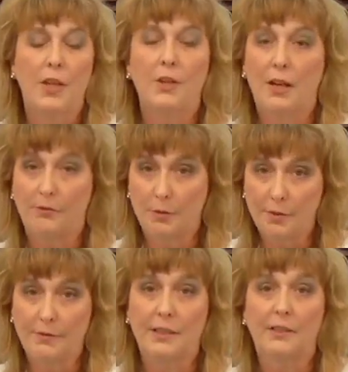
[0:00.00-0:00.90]
You have to
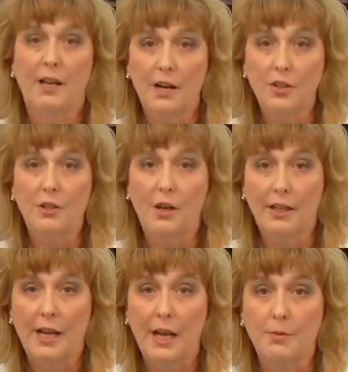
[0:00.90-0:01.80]
remove the entire scar
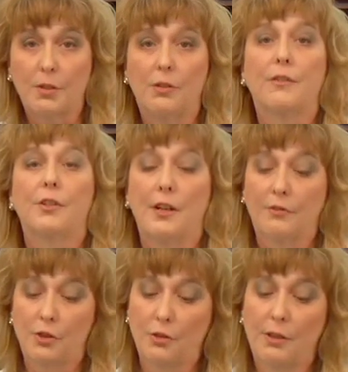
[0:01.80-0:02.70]
capsule, you have
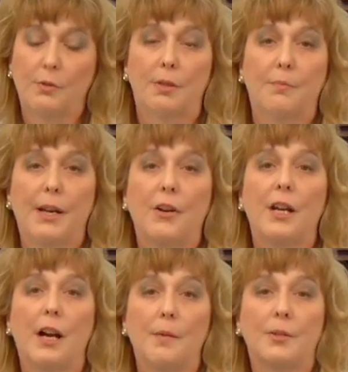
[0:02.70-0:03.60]
to treat with
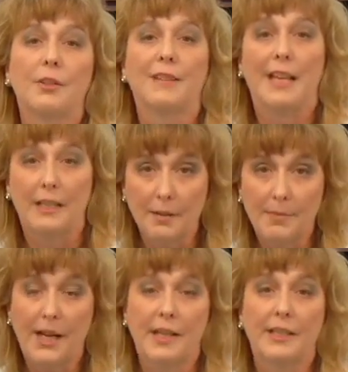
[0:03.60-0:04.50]
perioperative
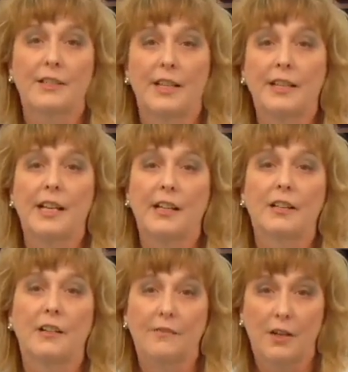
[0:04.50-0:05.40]
antibiotics and
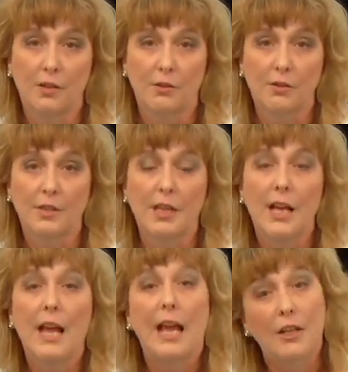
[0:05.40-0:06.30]
antifungals,
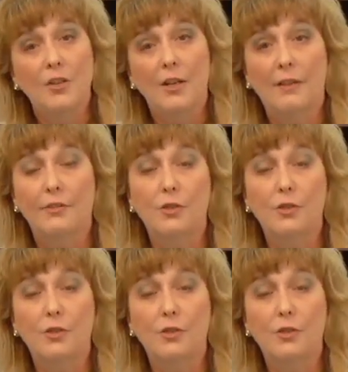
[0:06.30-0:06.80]
and you have to